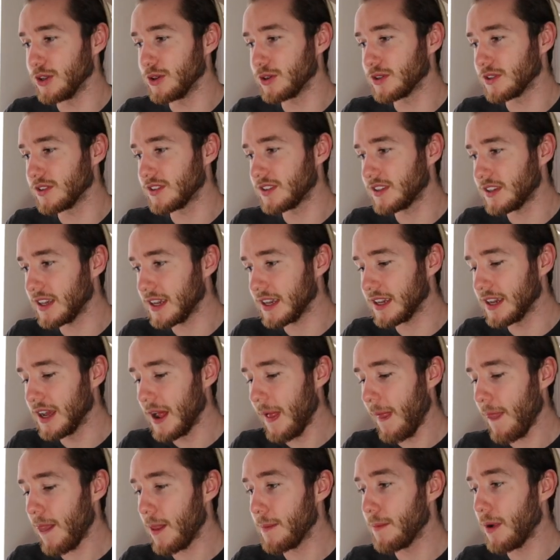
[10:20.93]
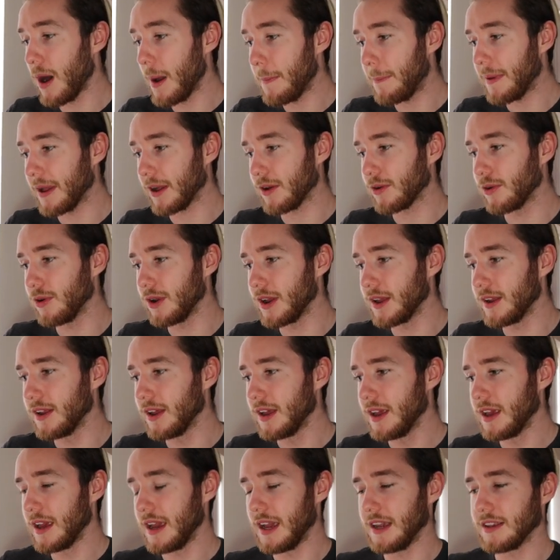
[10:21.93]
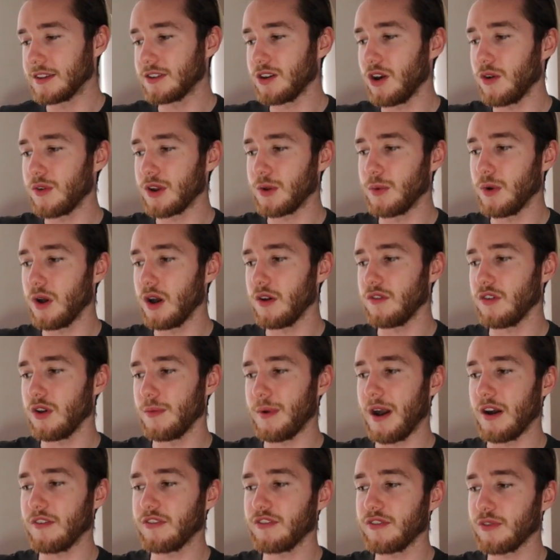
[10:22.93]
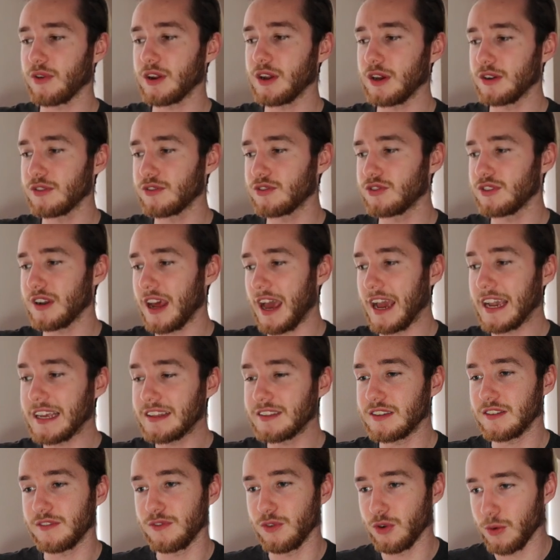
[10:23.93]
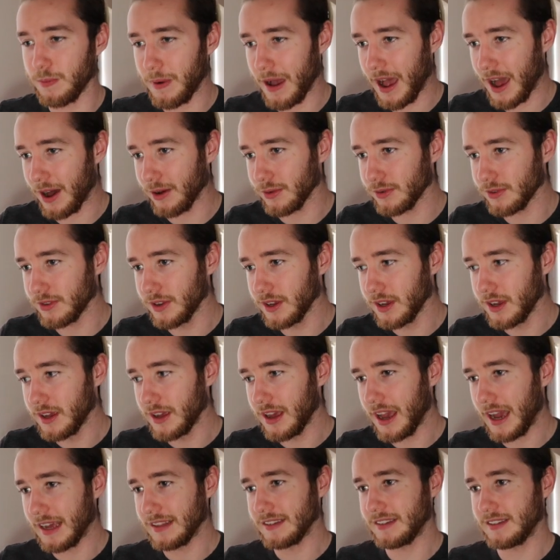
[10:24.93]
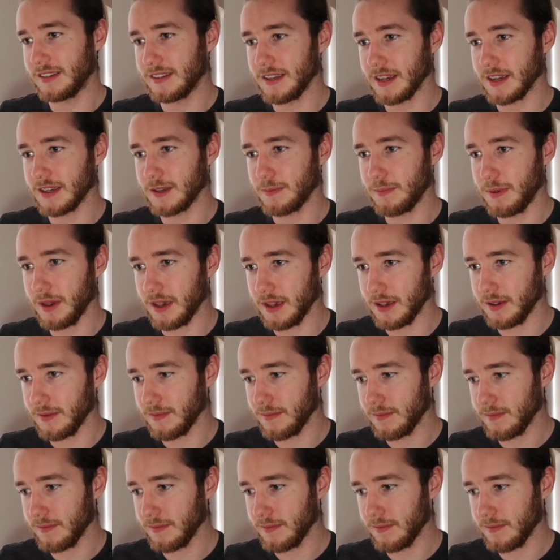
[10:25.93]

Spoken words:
you can see that my Bitcoin is currently worth about £384 and 6p.